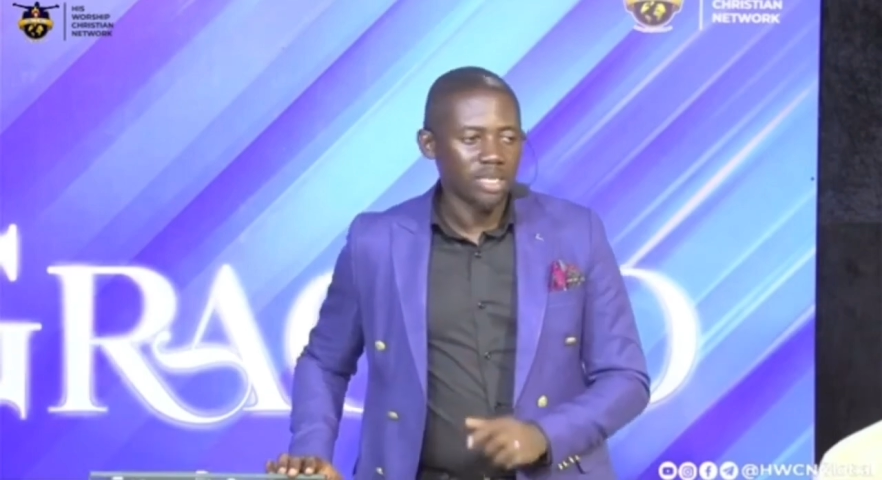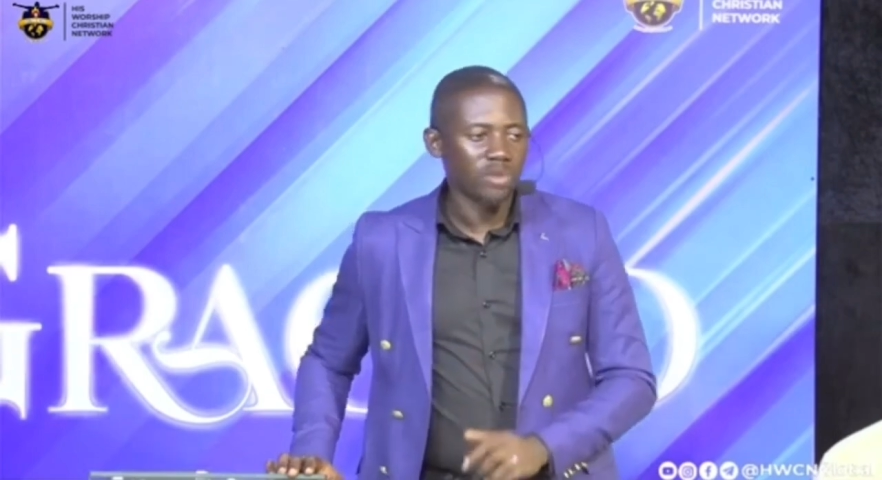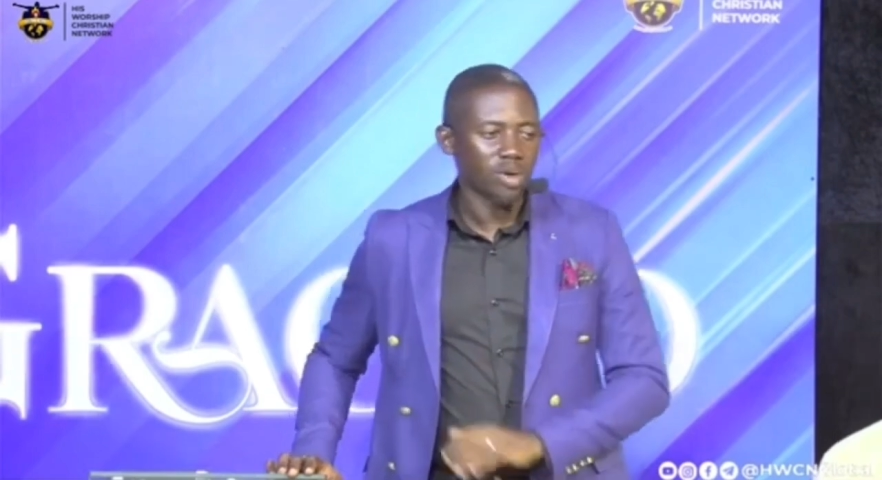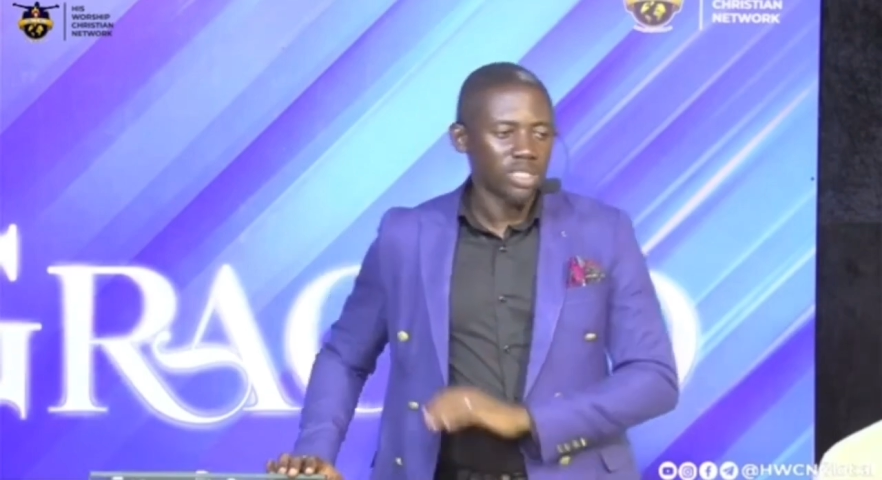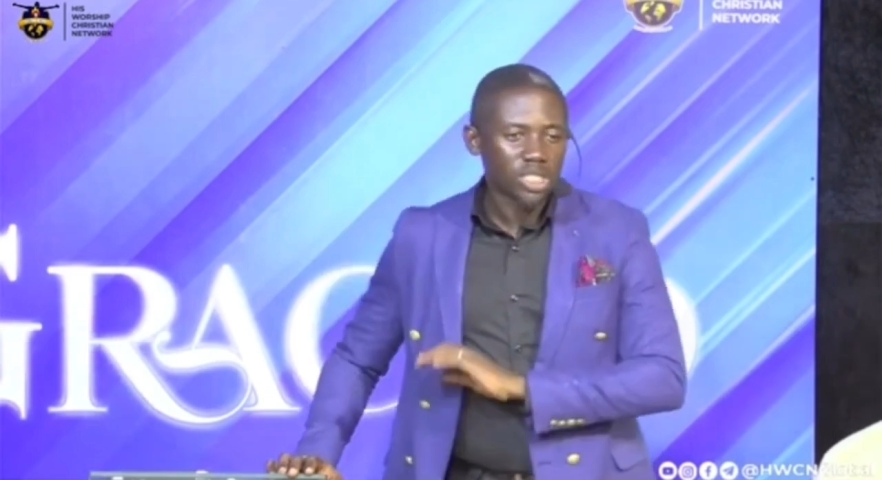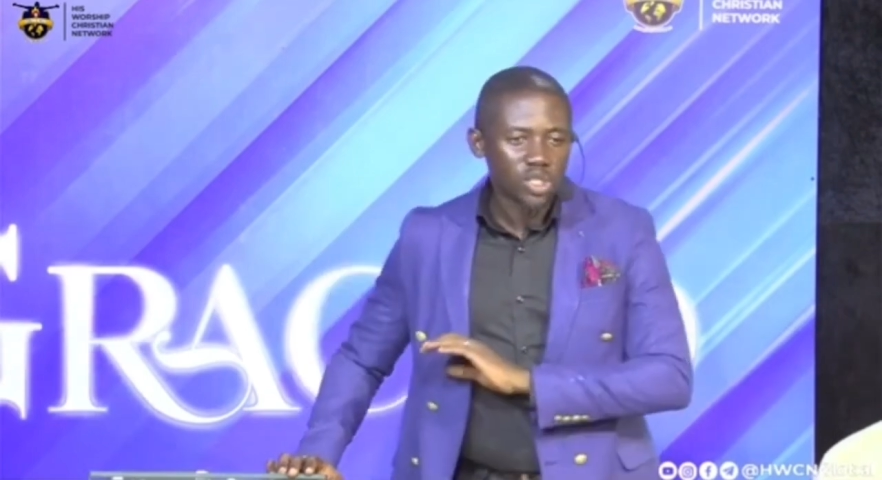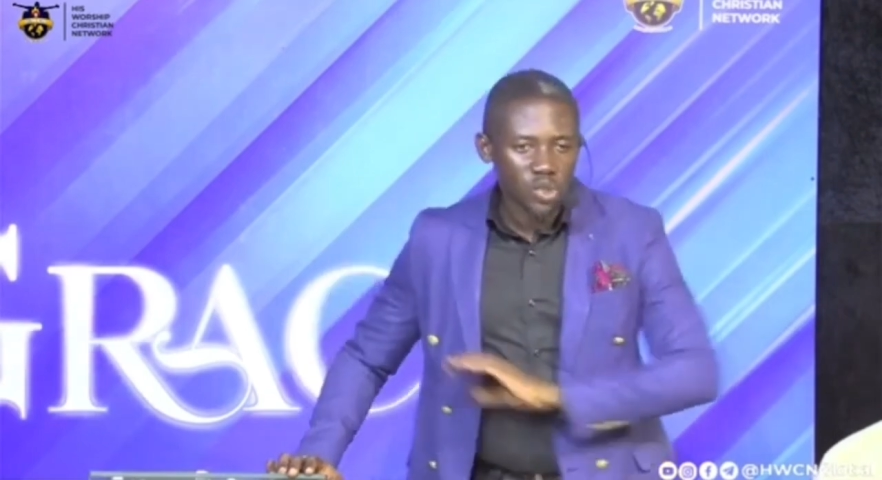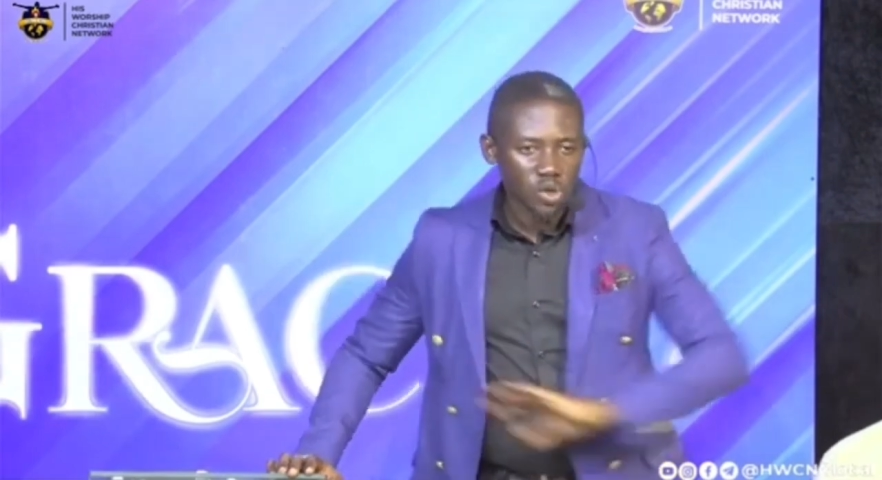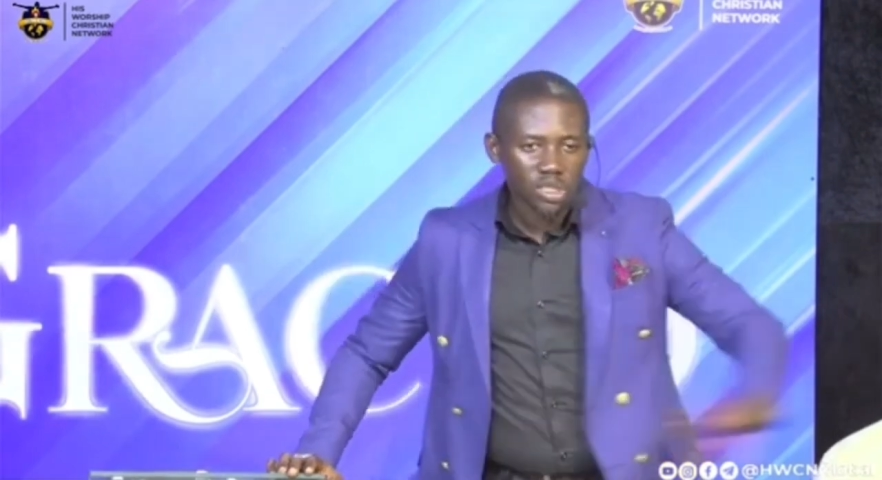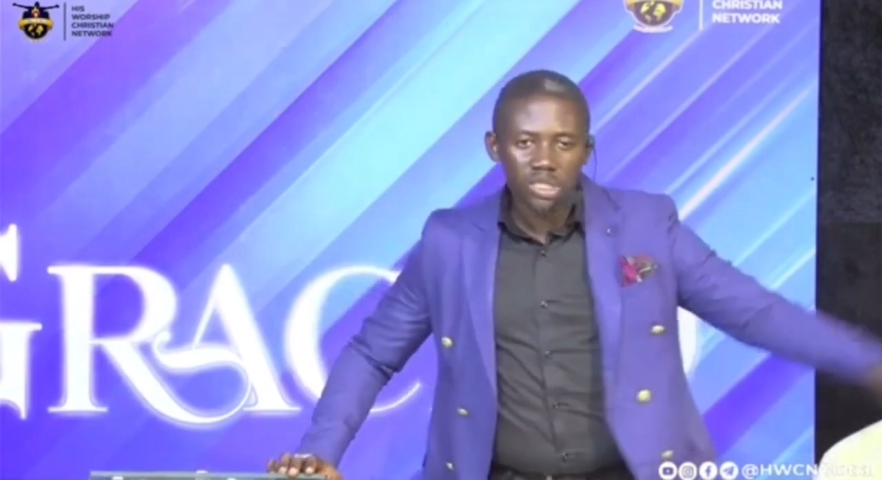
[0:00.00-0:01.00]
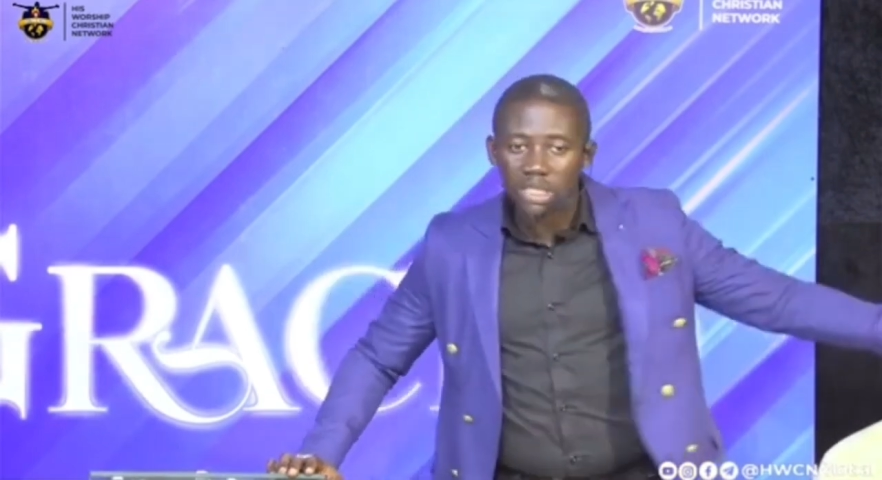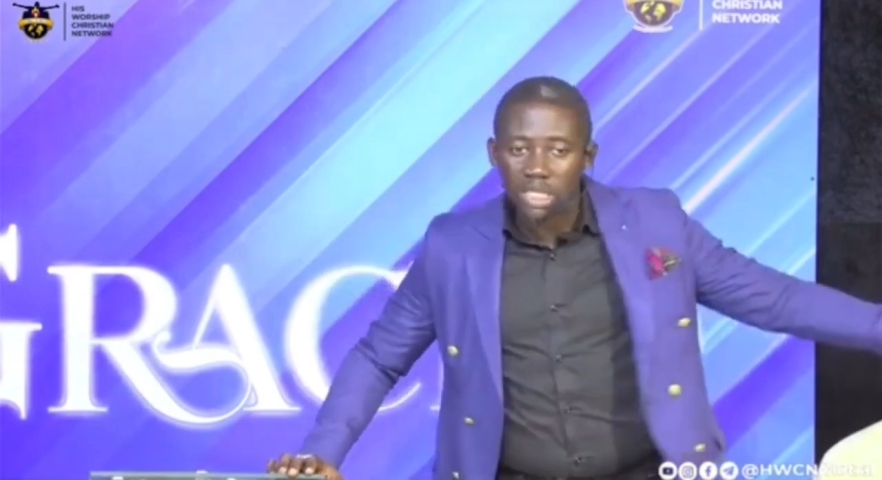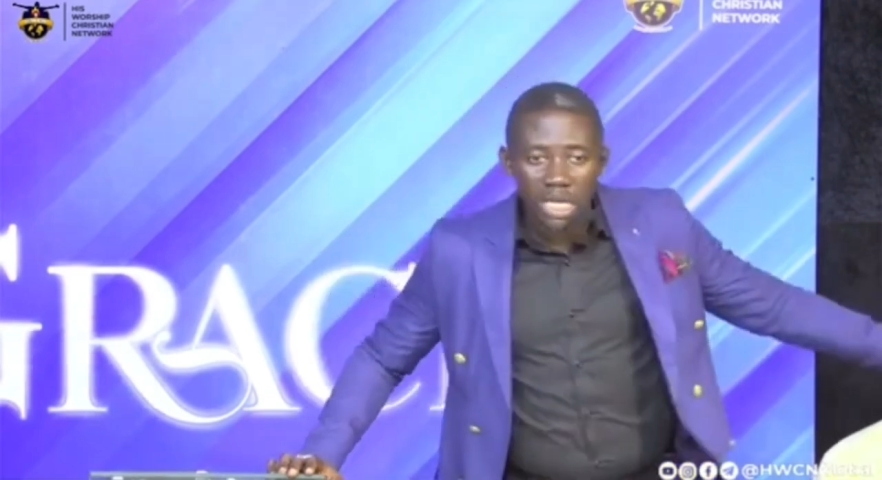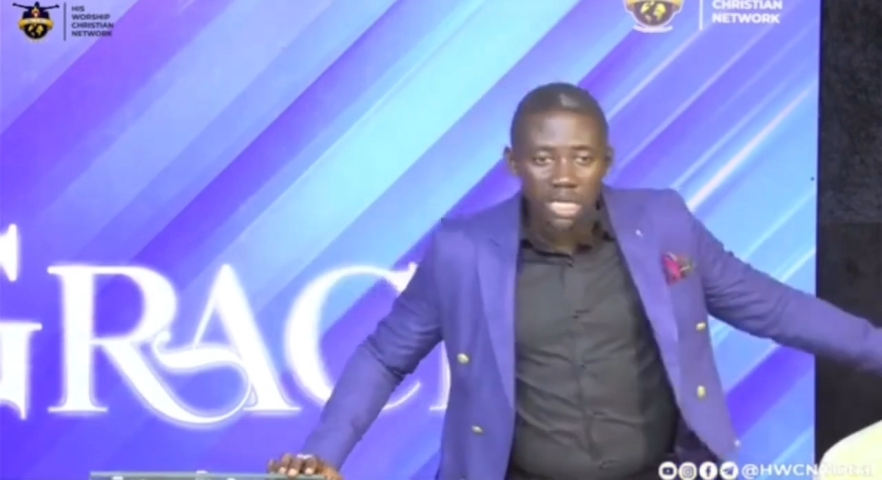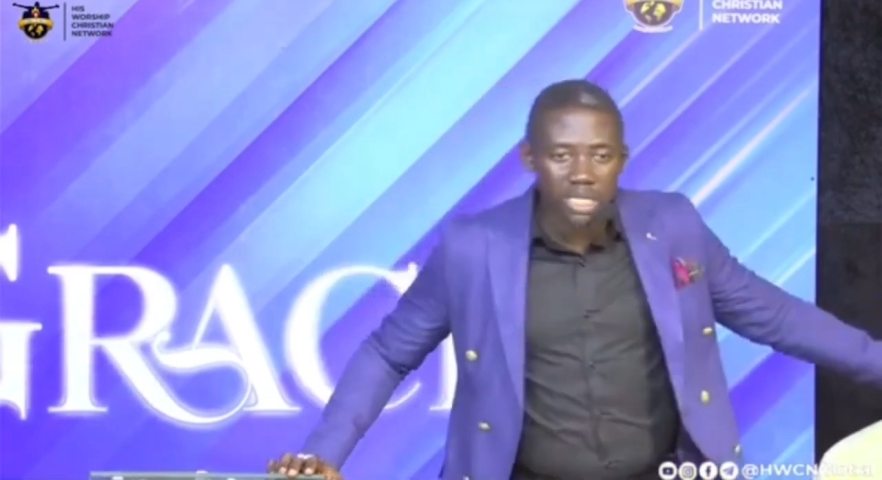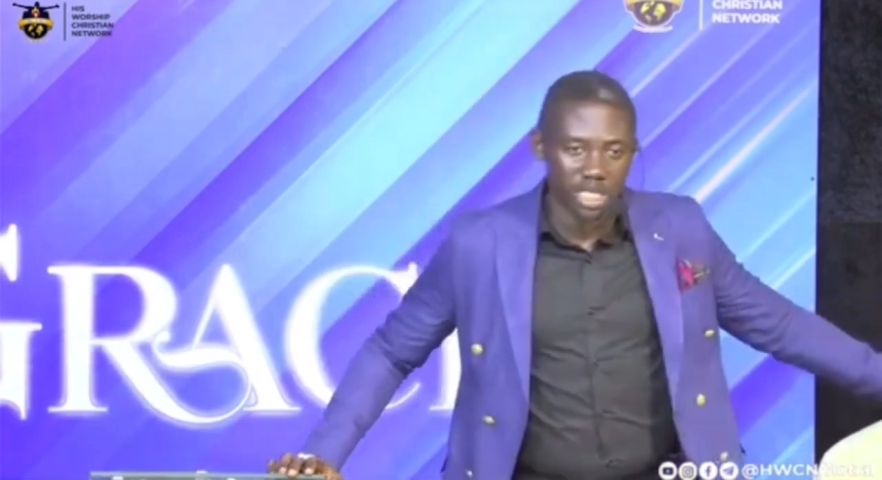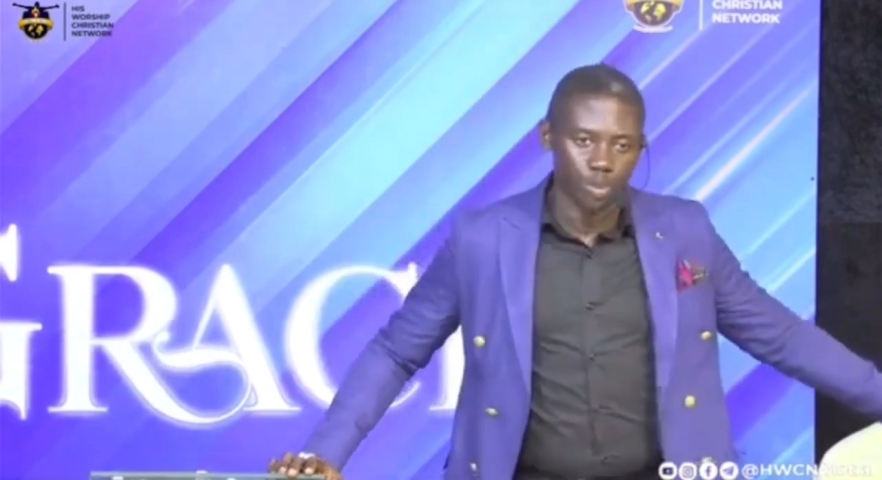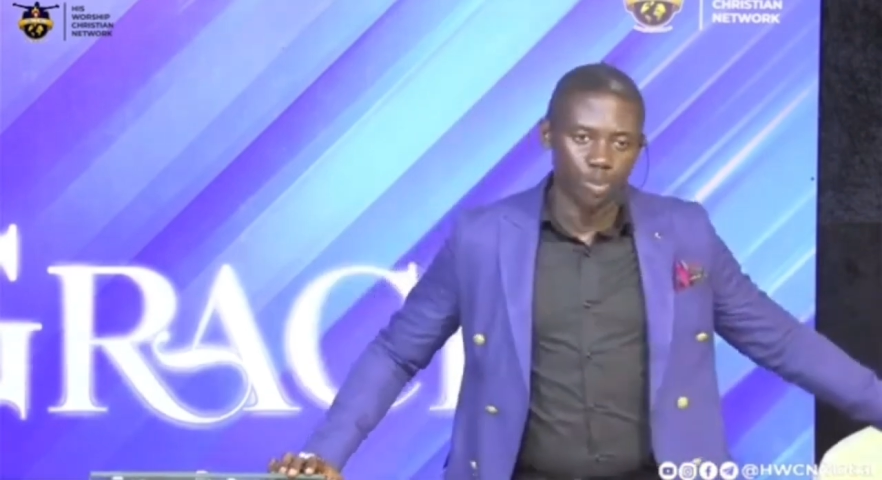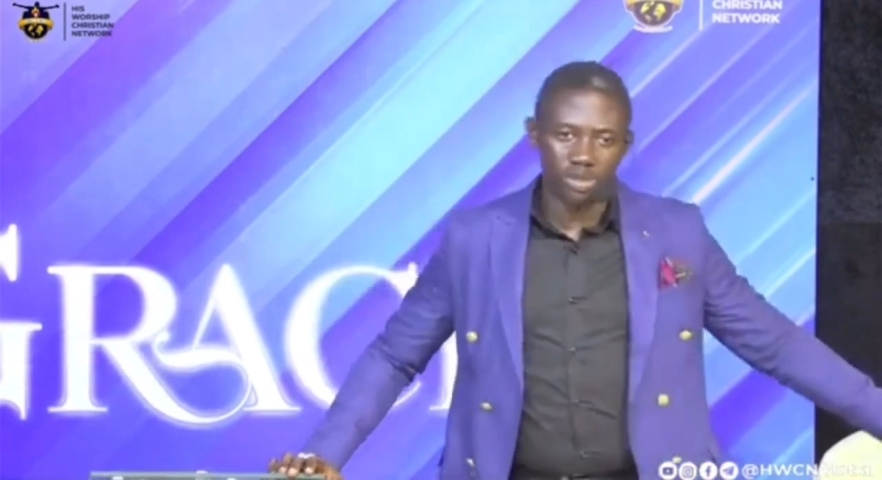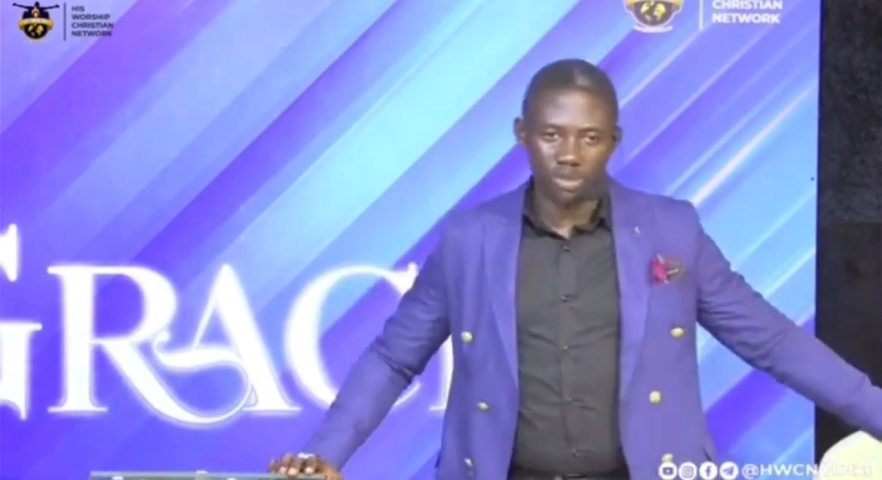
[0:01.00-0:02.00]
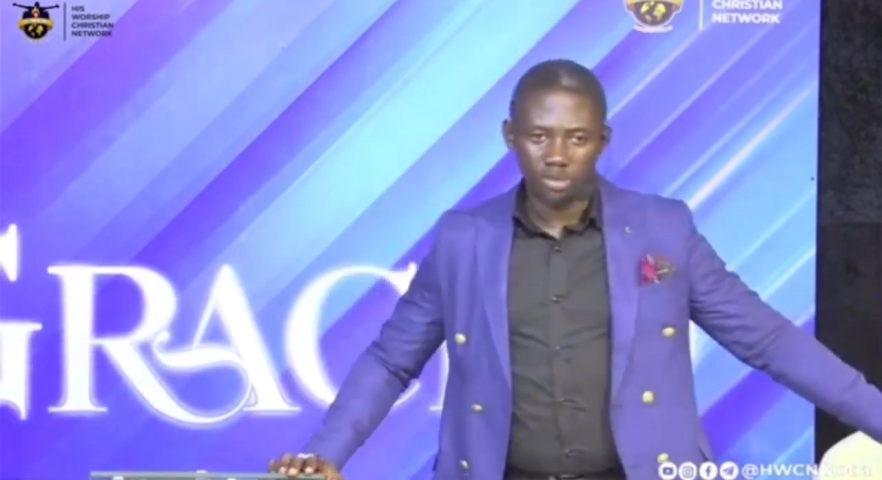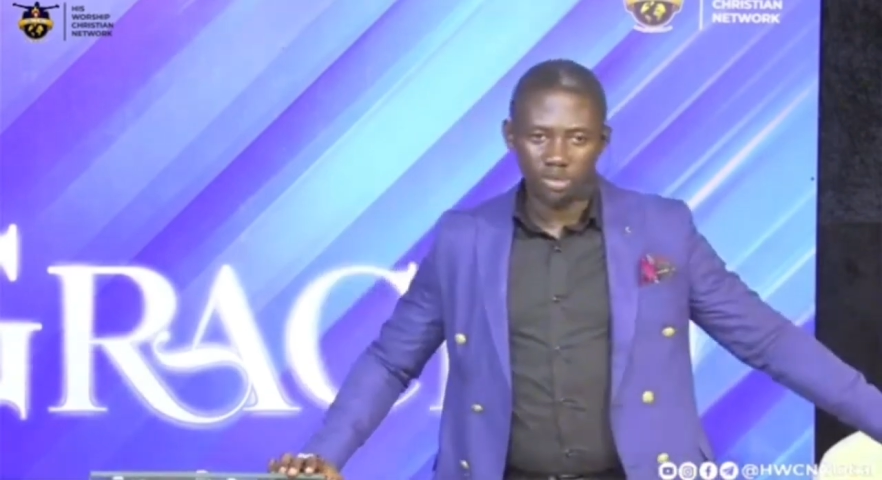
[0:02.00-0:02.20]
It was a sustained expression.